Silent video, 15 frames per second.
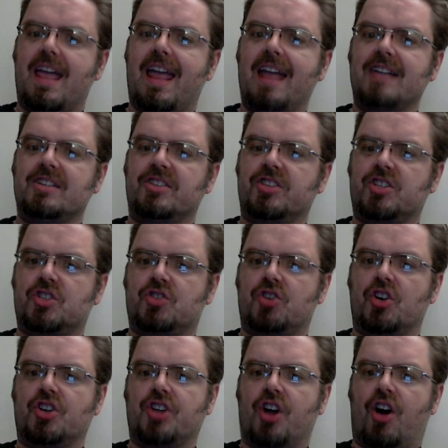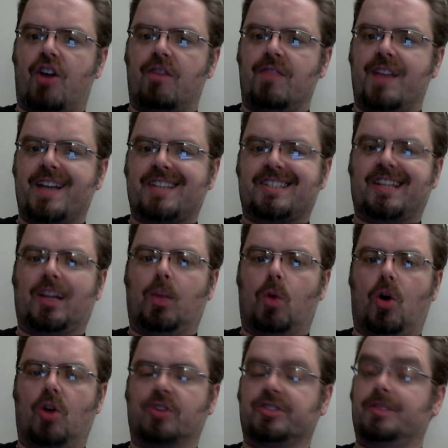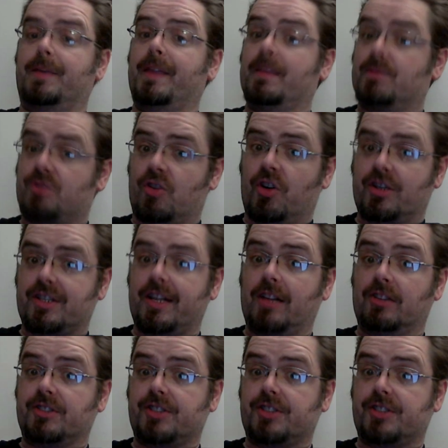into the structure of their cell walls to make them stronger still.